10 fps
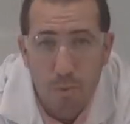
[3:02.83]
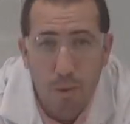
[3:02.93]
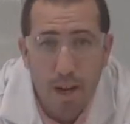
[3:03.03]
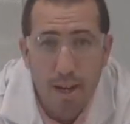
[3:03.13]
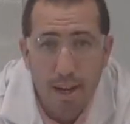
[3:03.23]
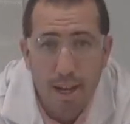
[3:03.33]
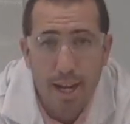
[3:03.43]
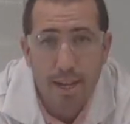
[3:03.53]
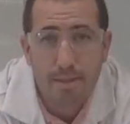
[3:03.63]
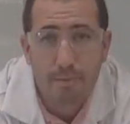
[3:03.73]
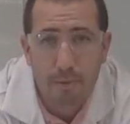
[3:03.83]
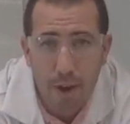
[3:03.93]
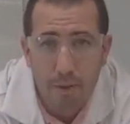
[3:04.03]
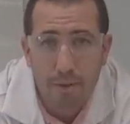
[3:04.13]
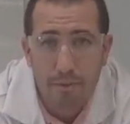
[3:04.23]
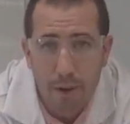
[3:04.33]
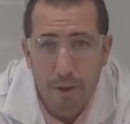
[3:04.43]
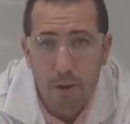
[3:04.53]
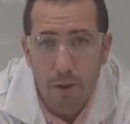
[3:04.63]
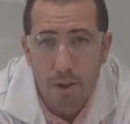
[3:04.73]
One, it is very,
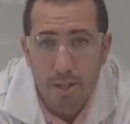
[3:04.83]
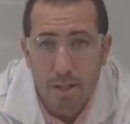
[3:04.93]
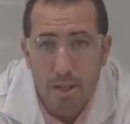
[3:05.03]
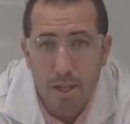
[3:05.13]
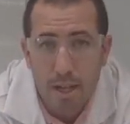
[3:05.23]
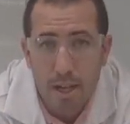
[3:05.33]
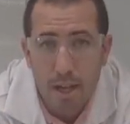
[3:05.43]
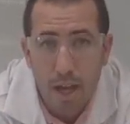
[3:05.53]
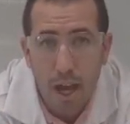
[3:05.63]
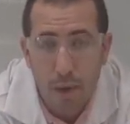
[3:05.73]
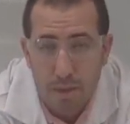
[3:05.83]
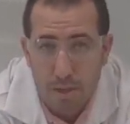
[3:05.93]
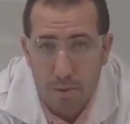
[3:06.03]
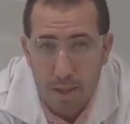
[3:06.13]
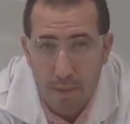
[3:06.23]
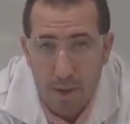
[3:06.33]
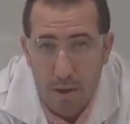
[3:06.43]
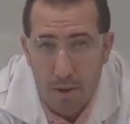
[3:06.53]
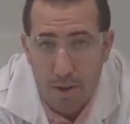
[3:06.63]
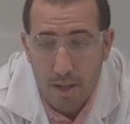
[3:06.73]
very hot. And what's the good thing
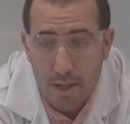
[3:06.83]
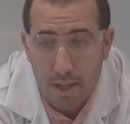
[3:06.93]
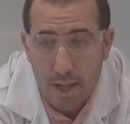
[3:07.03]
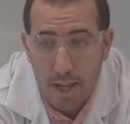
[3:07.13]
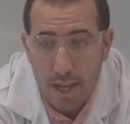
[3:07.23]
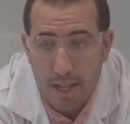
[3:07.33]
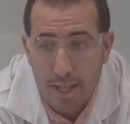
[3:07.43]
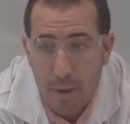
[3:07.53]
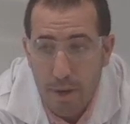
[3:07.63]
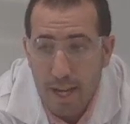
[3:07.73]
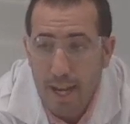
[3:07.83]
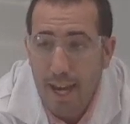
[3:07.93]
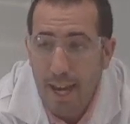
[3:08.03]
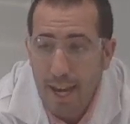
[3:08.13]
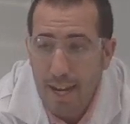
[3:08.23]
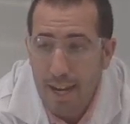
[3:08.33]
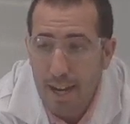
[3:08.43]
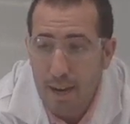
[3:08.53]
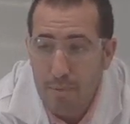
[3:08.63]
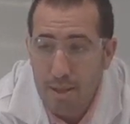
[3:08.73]
about hot is that we can heat
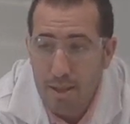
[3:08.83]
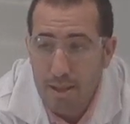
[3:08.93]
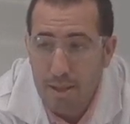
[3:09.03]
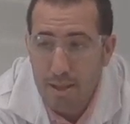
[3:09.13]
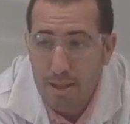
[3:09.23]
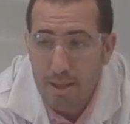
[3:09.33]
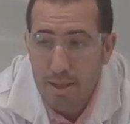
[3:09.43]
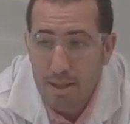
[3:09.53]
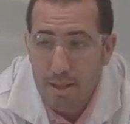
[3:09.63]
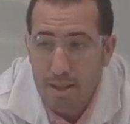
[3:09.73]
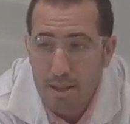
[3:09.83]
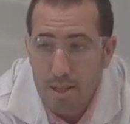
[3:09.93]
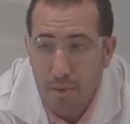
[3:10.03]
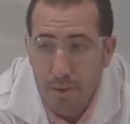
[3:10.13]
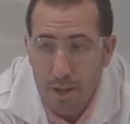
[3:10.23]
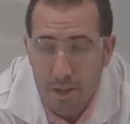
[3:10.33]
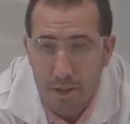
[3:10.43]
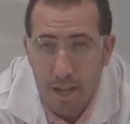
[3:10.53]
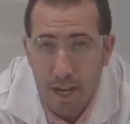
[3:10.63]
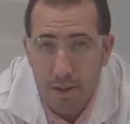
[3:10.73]
it up. So what we're going
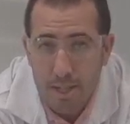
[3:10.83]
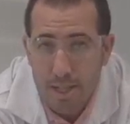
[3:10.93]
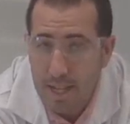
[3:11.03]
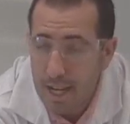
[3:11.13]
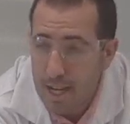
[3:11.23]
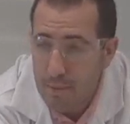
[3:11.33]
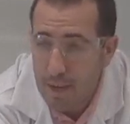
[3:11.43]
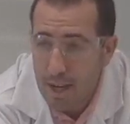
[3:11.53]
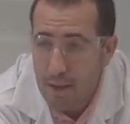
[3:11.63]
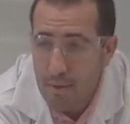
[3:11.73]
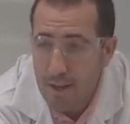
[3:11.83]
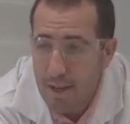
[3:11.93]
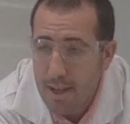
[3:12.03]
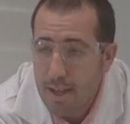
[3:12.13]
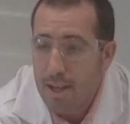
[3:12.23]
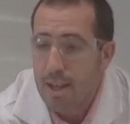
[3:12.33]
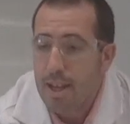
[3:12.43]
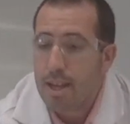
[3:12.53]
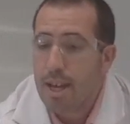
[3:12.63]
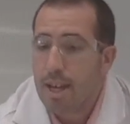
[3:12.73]
to do now is just to heat up the liquid.
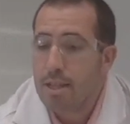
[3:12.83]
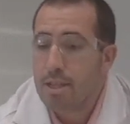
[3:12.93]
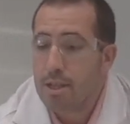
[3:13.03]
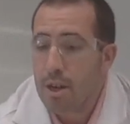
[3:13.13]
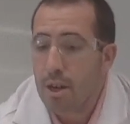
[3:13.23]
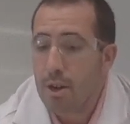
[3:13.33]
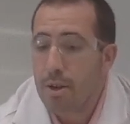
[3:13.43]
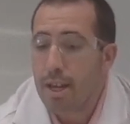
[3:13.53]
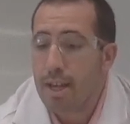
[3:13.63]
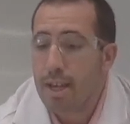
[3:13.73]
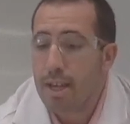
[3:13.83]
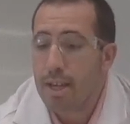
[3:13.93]
And so